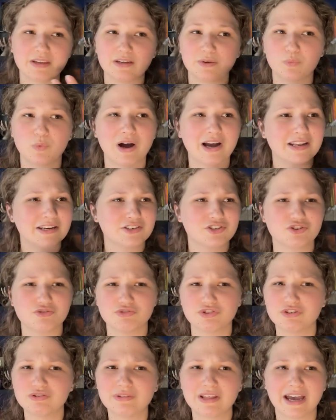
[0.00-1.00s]
why did you
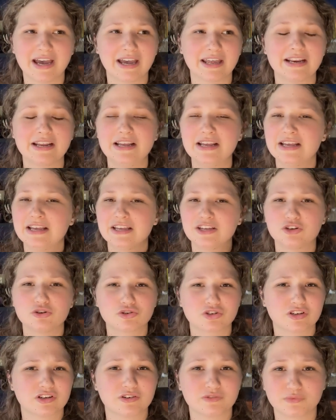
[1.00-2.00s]
do that? You
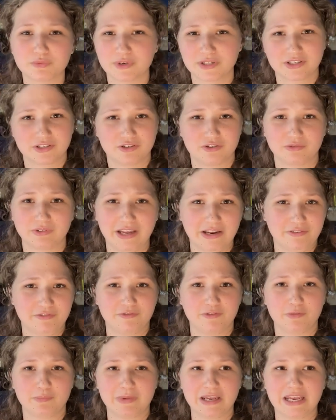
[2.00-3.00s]
shouldn't have risked your life
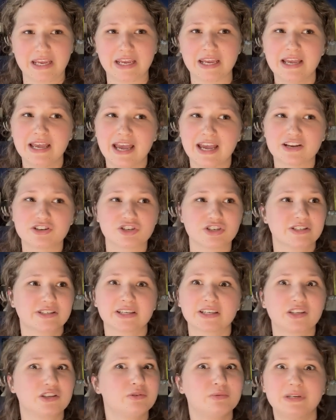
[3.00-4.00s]
for me. And she's
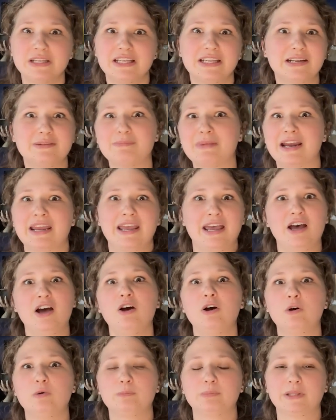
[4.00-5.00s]
like, you needed my
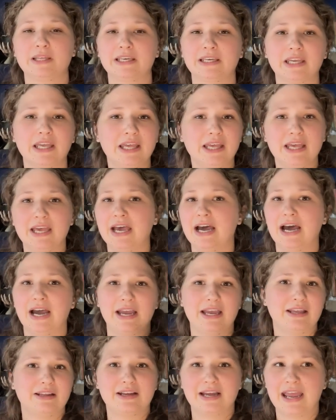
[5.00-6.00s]
help. Like, I,
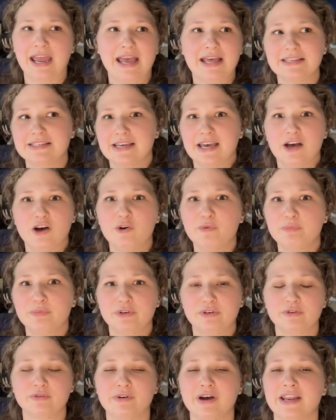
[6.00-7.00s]
I, had to help
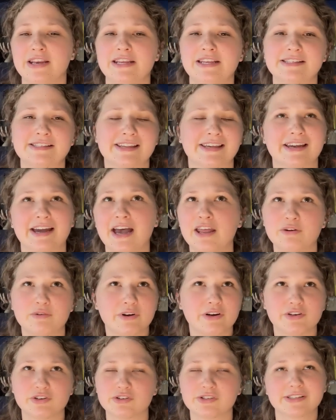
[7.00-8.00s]
you. And he's like, I don't
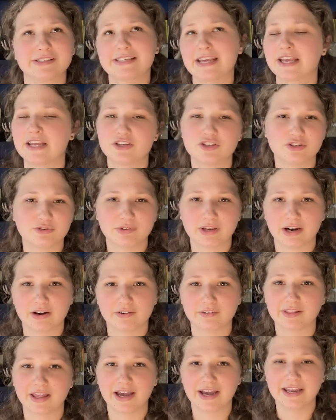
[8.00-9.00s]
understand you,
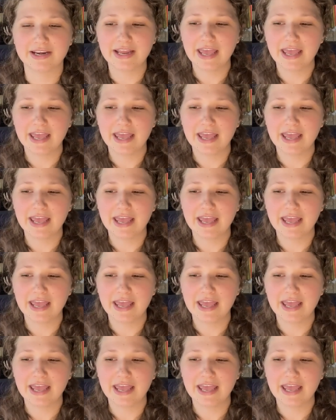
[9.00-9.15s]
Caroline.